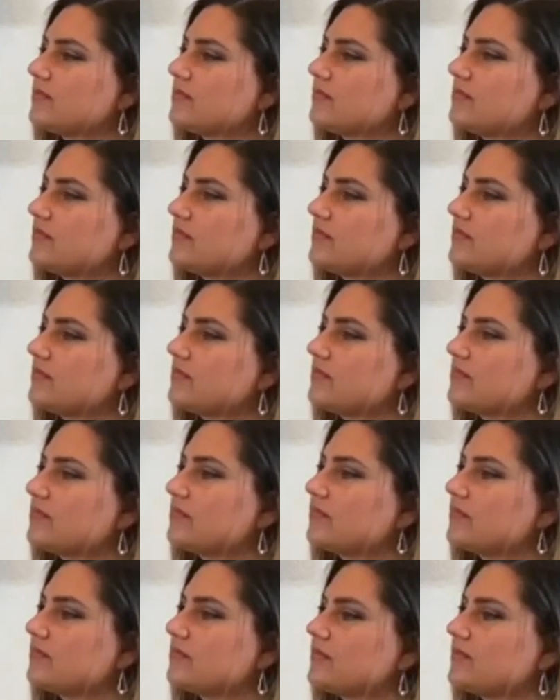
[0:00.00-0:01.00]

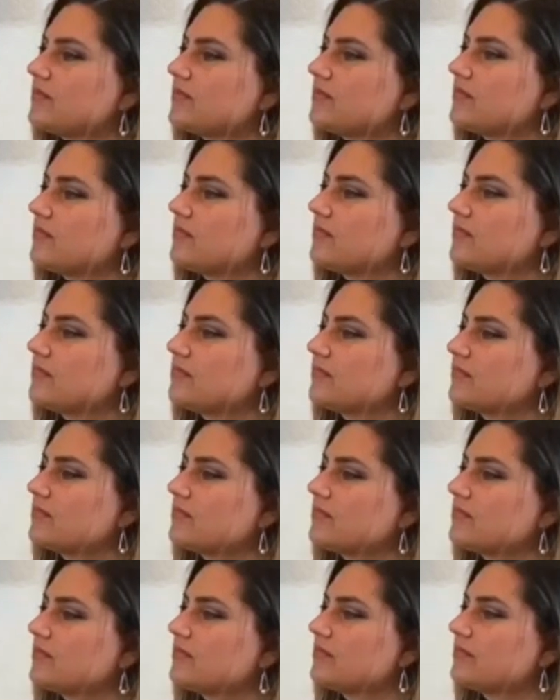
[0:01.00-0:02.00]

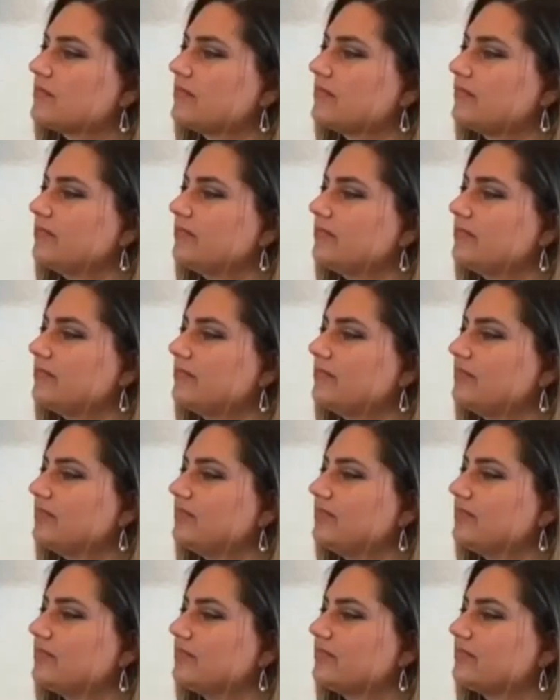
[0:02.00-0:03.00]

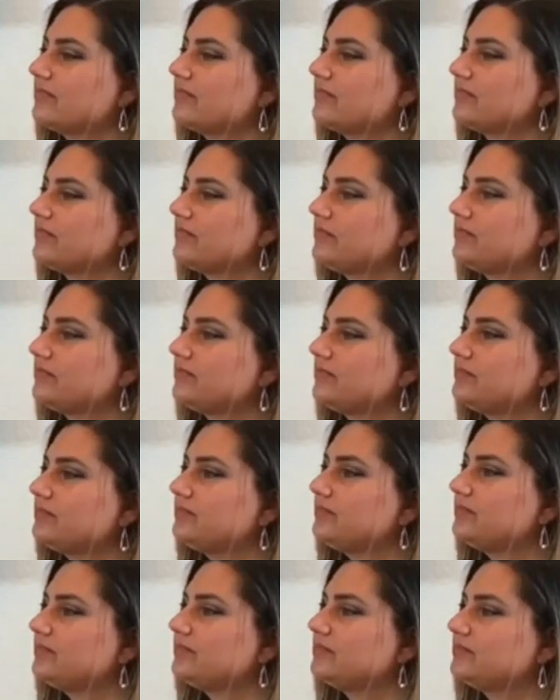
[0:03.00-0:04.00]

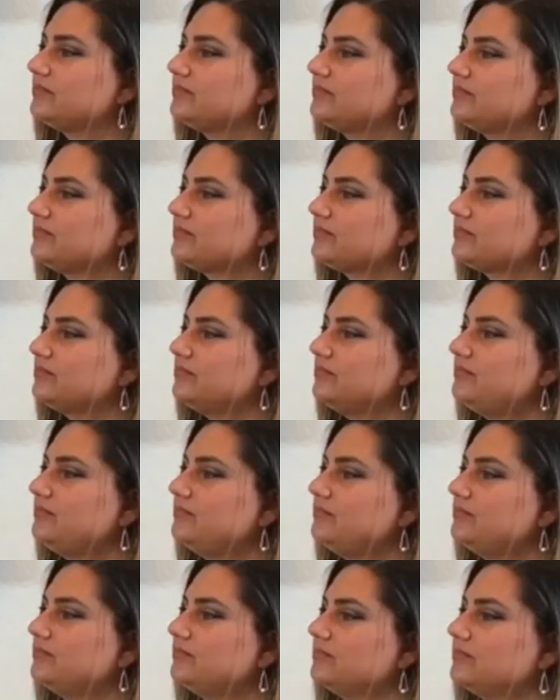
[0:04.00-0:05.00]

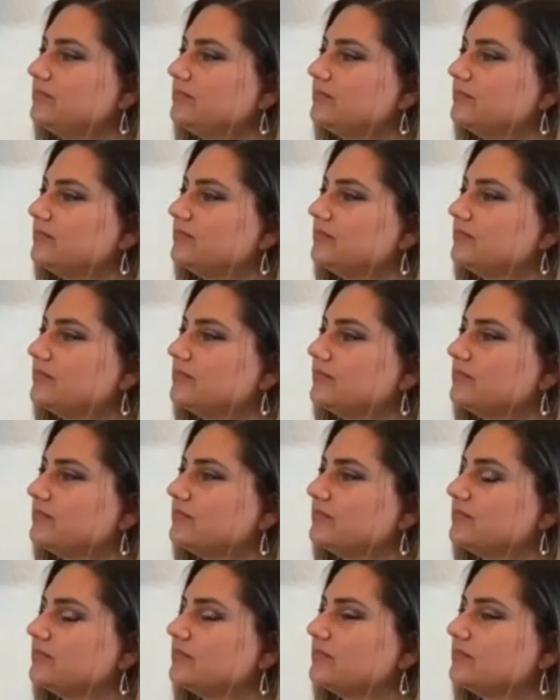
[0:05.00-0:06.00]

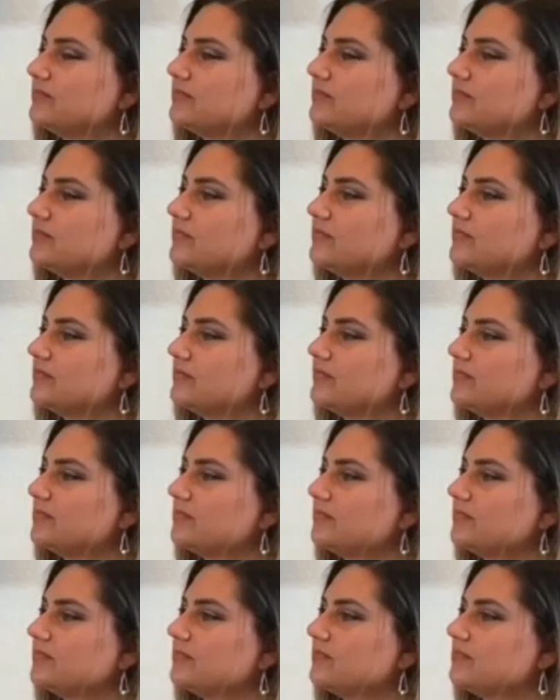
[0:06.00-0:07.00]

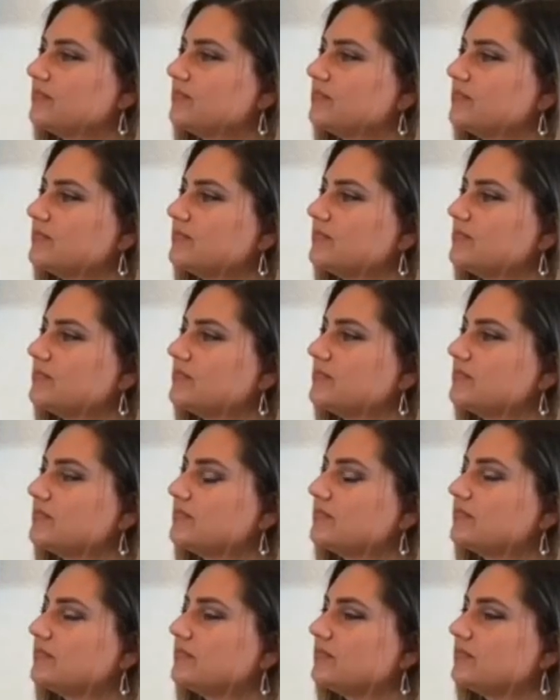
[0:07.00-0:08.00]
The person shown says nothing.